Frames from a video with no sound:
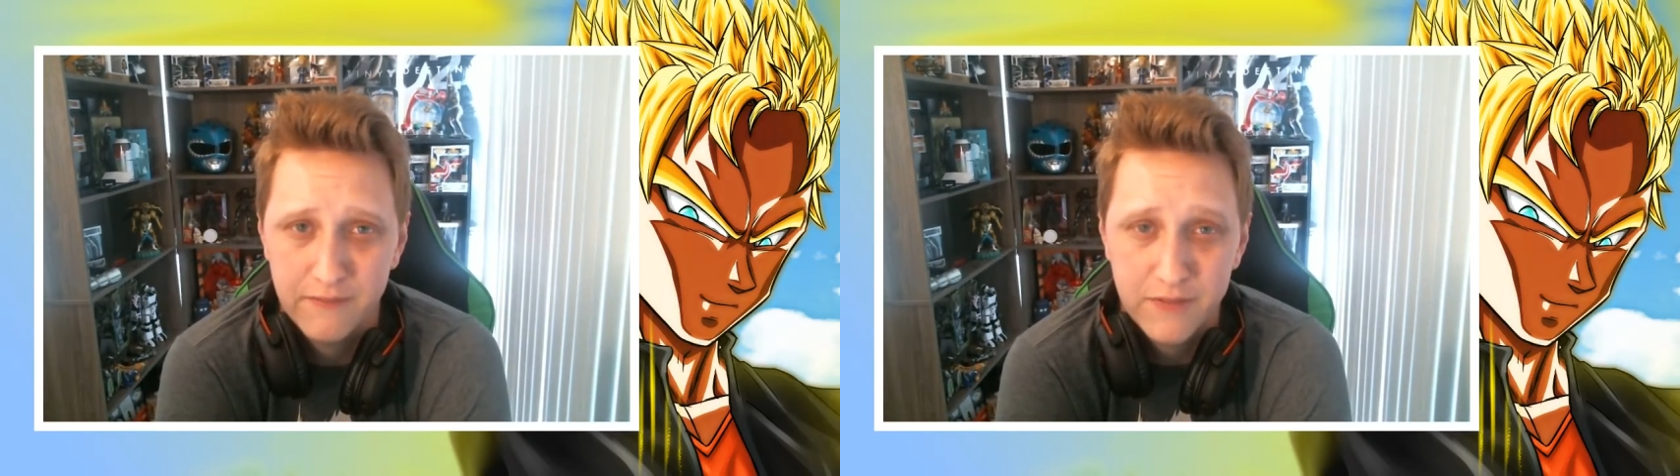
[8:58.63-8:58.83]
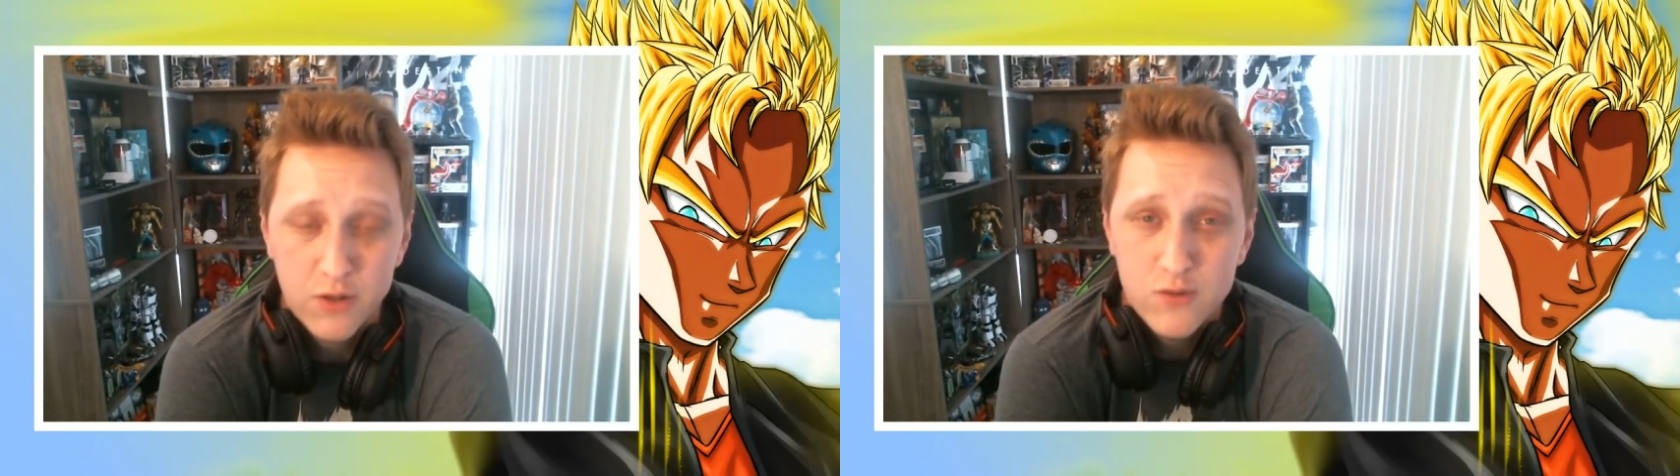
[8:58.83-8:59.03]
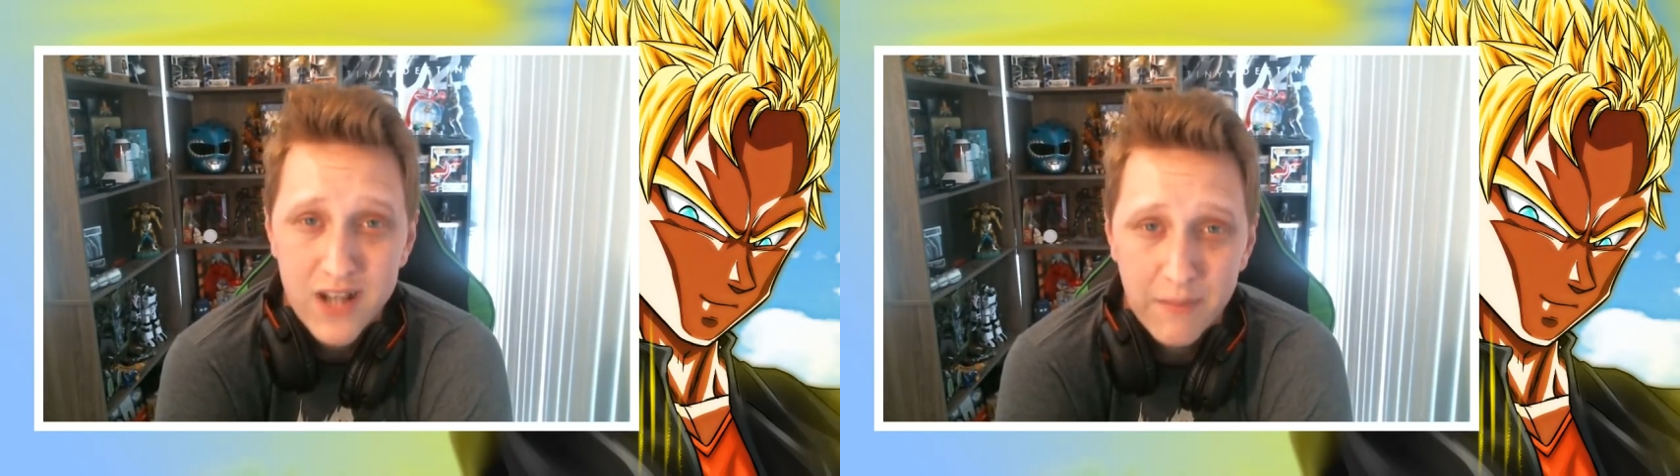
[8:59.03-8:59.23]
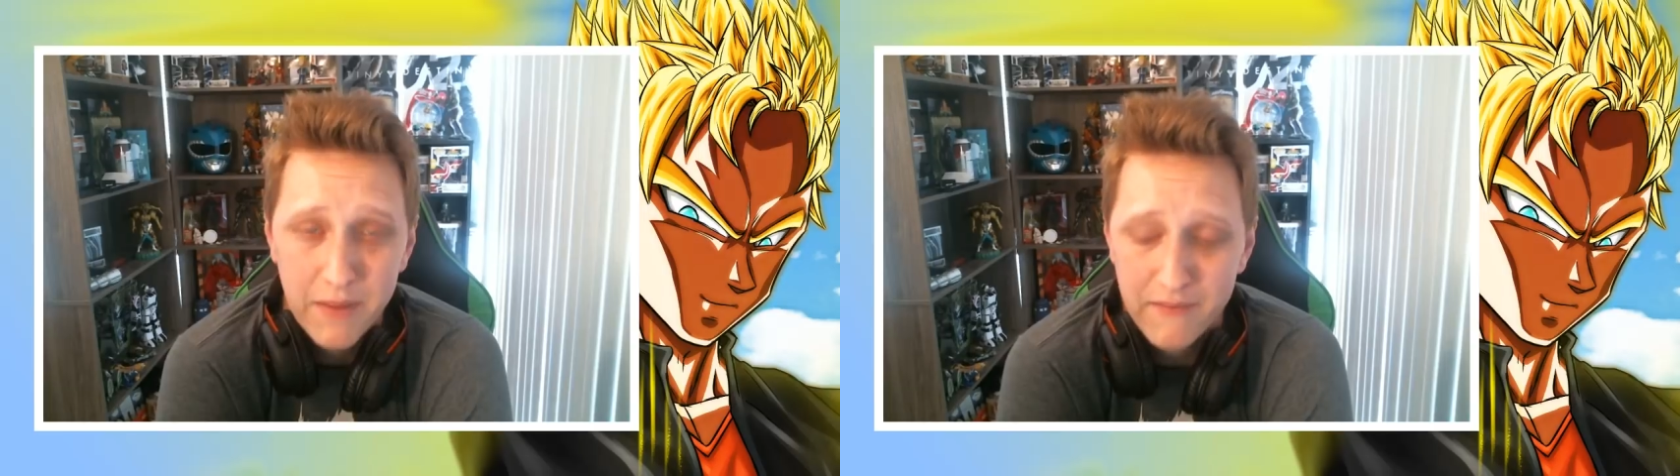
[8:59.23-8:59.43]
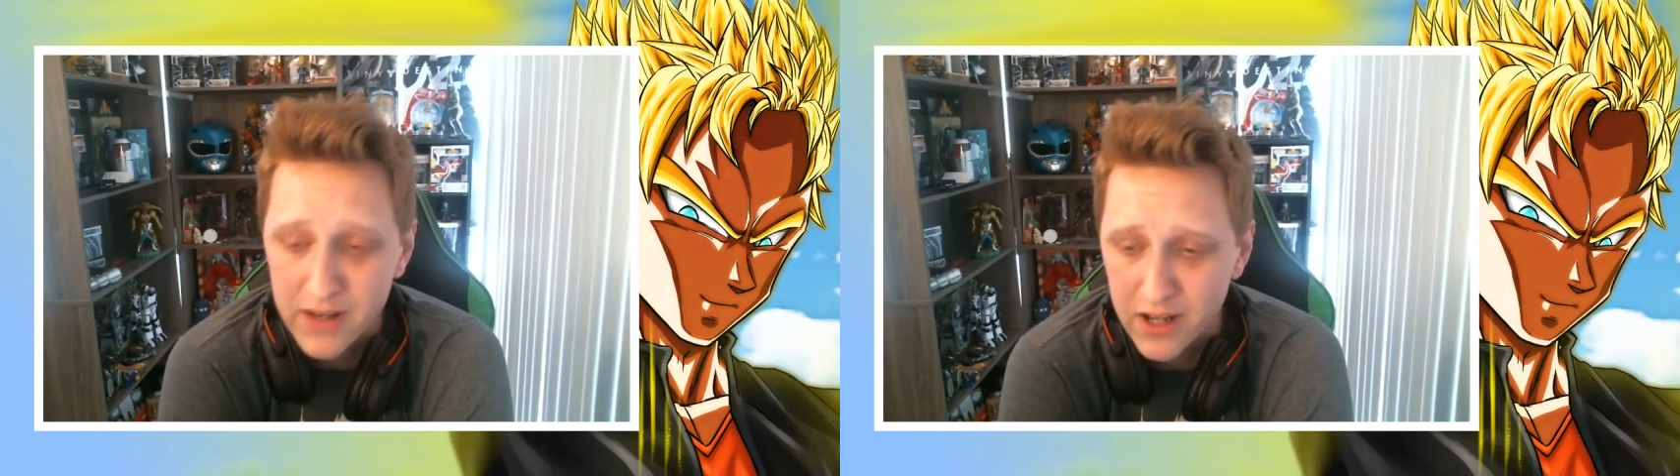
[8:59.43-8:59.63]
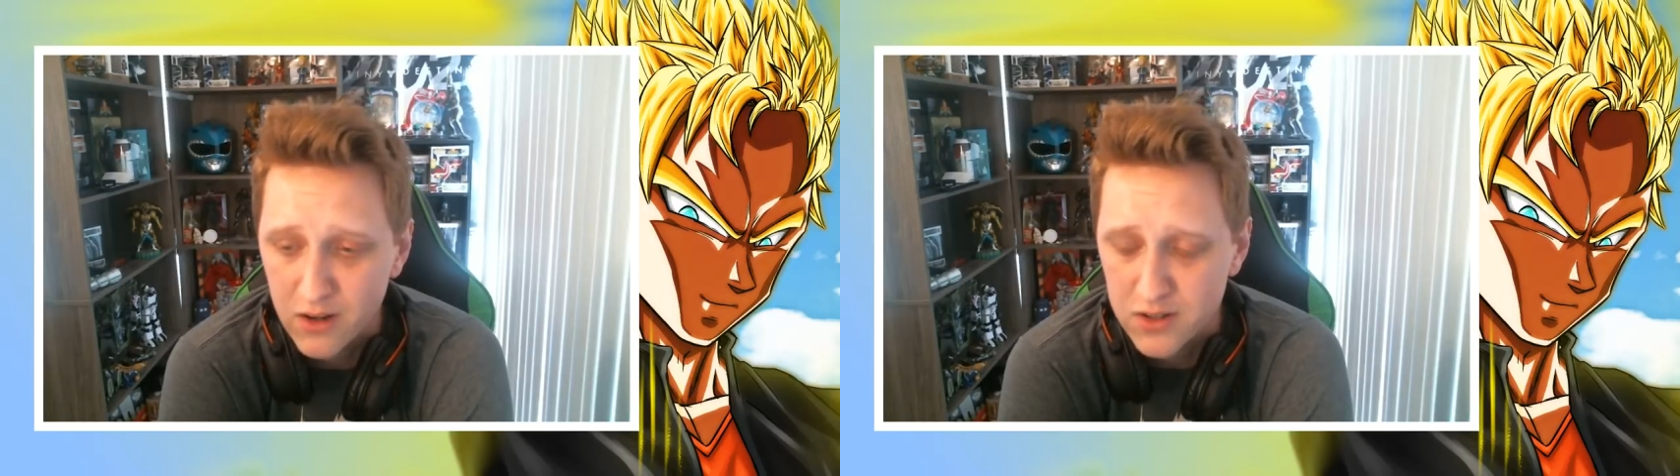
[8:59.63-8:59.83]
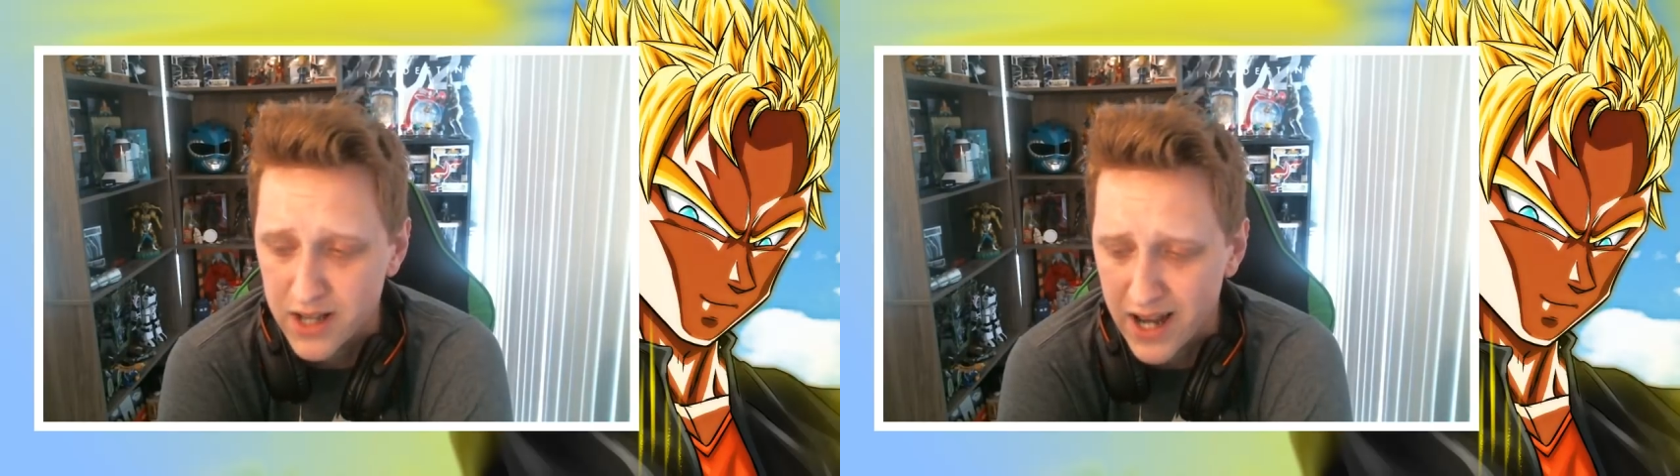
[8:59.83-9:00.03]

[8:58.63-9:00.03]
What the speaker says: views on my videos,